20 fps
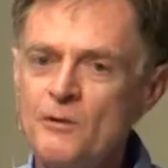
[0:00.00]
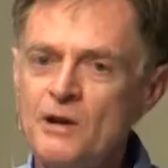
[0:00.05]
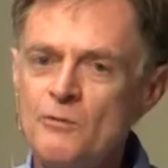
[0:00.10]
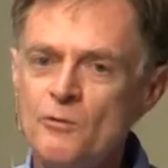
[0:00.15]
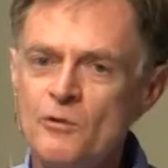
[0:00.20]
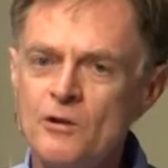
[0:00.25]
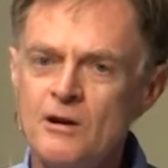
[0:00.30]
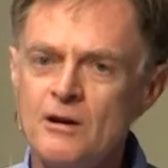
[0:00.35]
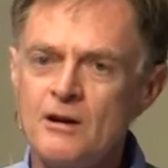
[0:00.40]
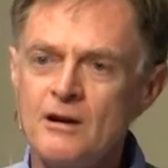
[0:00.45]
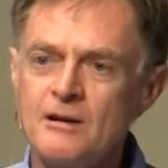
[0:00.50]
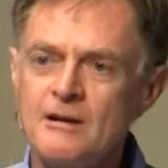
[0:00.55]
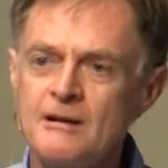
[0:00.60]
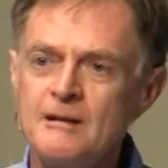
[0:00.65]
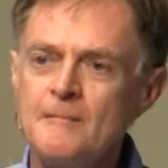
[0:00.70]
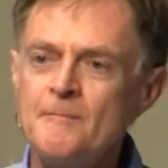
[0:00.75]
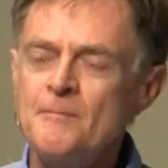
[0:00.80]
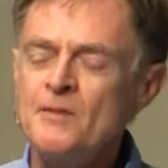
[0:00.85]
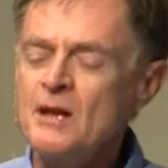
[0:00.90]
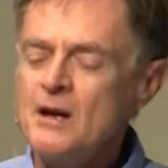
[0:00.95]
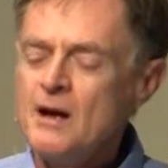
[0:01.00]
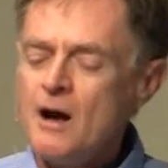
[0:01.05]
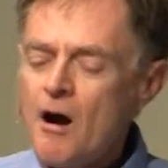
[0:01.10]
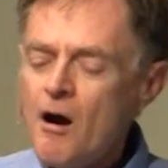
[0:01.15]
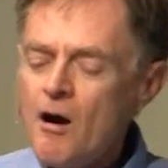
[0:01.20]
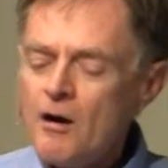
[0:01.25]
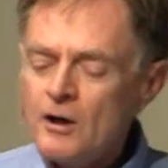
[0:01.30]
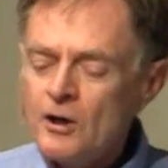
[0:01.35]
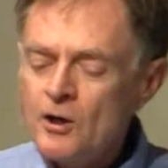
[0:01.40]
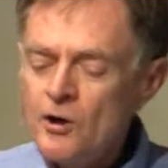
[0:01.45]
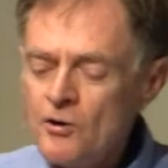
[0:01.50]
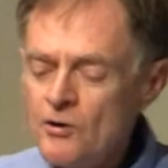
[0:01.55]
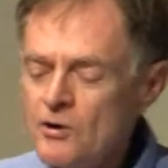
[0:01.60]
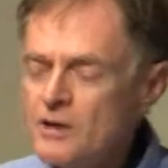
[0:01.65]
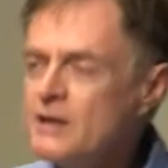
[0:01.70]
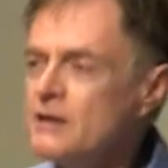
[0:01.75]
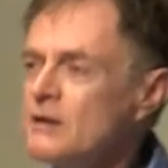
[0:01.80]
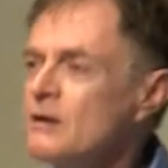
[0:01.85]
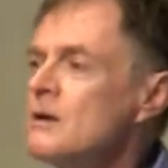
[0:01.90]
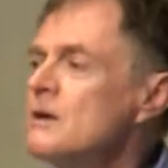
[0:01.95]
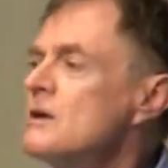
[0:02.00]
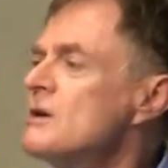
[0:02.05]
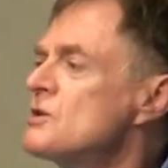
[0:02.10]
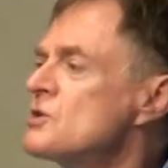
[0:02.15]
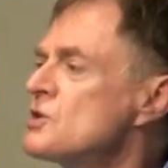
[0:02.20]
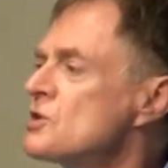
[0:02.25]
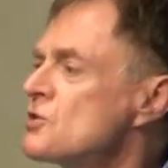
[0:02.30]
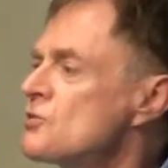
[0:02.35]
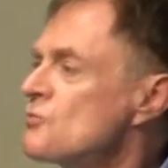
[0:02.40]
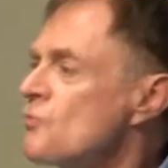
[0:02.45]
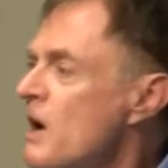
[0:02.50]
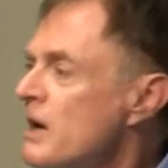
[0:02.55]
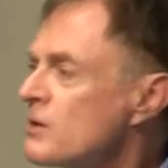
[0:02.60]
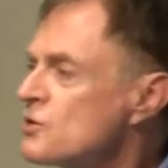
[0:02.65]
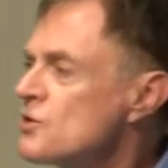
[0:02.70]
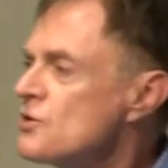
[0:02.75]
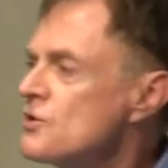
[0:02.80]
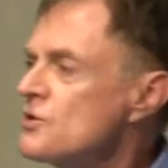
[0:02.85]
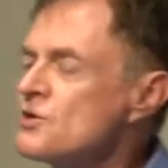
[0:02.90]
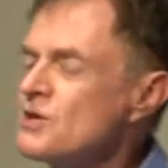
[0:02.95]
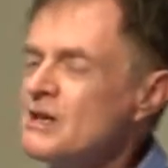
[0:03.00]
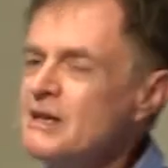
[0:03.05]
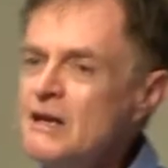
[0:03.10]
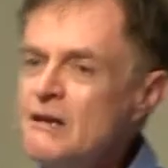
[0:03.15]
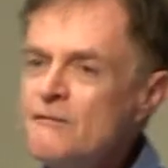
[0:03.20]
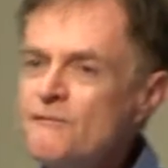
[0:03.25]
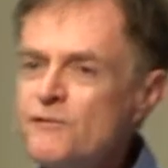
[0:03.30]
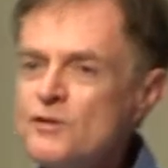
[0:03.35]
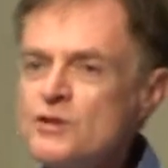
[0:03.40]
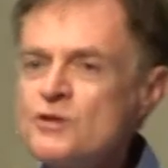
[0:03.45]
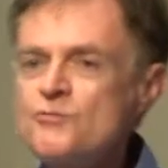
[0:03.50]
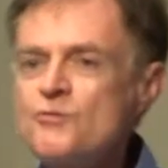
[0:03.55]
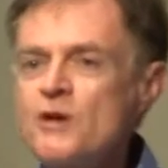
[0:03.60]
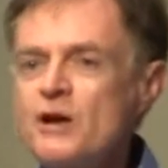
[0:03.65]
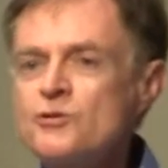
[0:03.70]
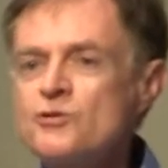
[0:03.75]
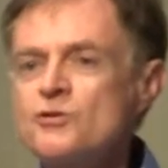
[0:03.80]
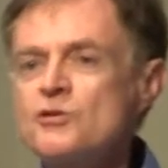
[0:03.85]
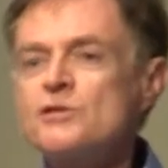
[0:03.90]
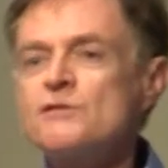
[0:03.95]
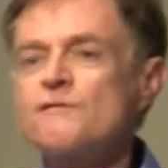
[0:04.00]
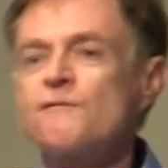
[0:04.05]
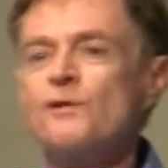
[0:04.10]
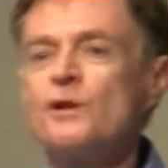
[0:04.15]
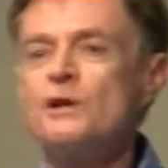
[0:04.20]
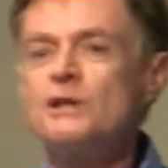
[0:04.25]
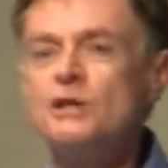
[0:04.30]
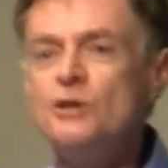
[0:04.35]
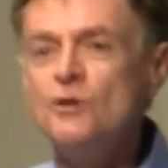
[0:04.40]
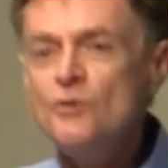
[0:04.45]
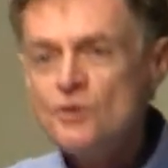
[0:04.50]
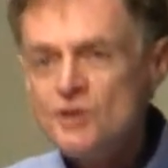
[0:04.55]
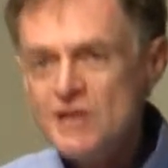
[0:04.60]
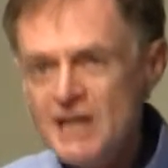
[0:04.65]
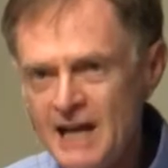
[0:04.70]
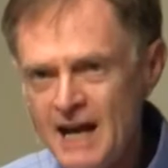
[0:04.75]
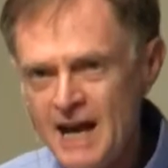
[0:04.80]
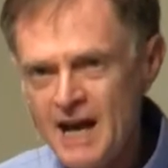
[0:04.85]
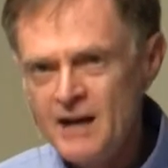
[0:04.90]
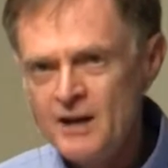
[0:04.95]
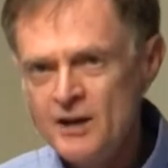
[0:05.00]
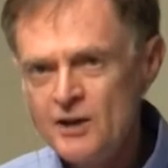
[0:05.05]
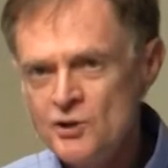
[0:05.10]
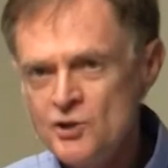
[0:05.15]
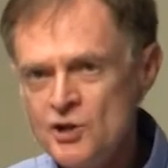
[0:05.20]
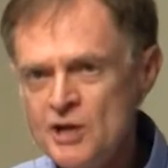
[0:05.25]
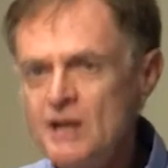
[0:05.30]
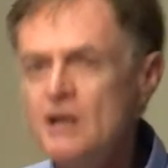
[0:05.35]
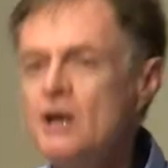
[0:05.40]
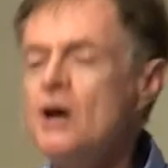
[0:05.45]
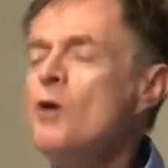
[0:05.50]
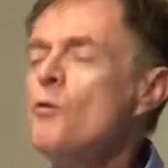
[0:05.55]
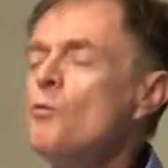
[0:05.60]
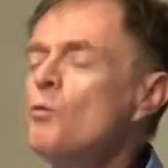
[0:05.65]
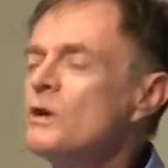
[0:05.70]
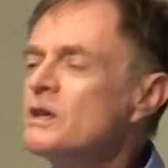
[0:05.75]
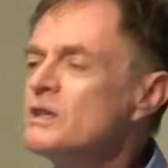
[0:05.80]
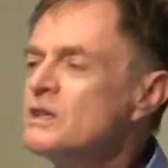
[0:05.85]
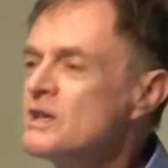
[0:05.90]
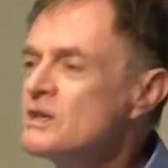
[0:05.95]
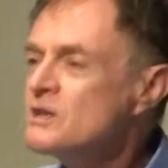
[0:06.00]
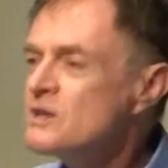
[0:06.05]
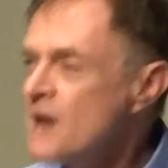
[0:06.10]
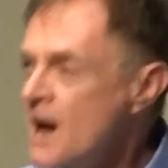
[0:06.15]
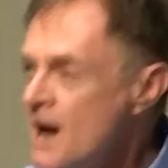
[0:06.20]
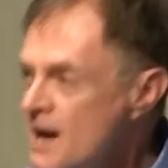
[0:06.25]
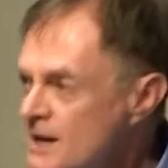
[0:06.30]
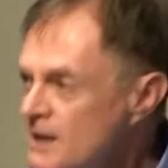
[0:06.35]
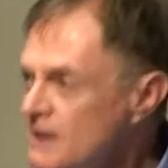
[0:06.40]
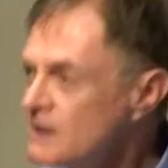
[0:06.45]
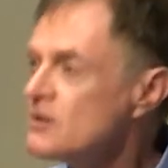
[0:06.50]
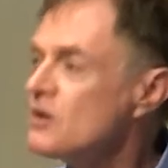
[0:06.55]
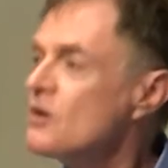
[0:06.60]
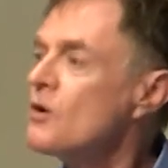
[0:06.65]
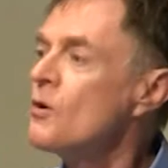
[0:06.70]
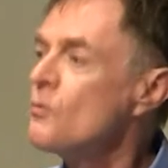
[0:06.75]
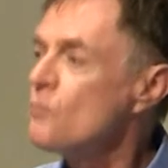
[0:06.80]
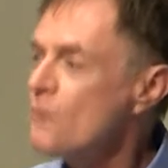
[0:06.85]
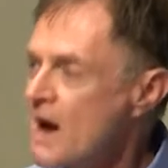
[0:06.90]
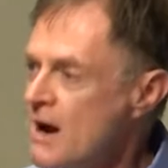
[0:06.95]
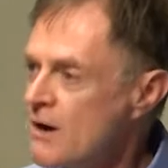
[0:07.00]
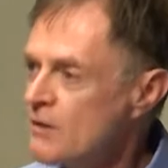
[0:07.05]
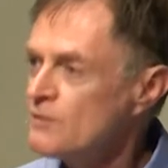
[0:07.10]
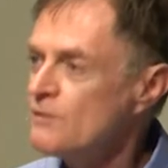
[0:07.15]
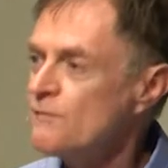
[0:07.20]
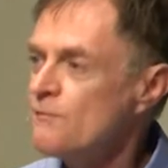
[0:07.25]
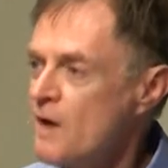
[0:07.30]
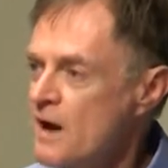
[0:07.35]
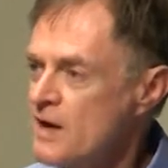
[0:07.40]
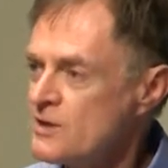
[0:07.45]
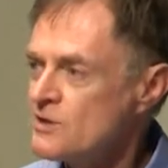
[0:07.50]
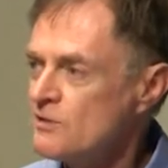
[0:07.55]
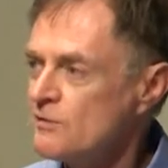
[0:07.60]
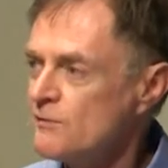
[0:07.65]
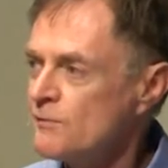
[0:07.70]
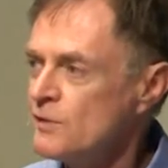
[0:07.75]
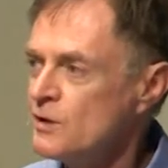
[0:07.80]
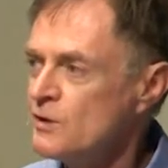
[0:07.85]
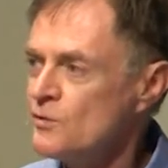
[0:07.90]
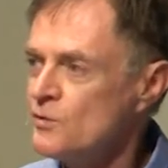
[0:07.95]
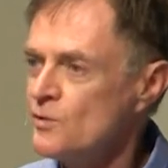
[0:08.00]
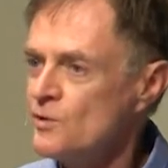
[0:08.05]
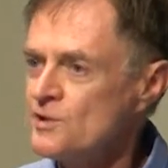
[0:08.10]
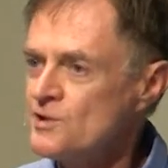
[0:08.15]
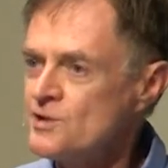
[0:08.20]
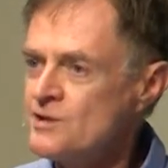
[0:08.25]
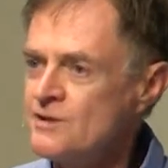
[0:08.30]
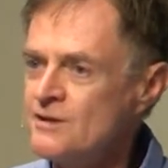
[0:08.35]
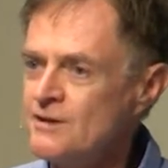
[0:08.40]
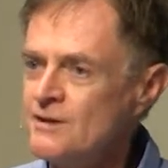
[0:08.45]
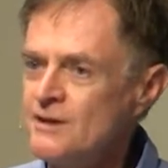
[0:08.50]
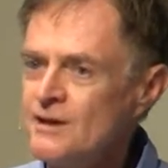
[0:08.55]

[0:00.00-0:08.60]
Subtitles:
we were. Our current structures and infrastructures for using energy were designed around fossil fuels,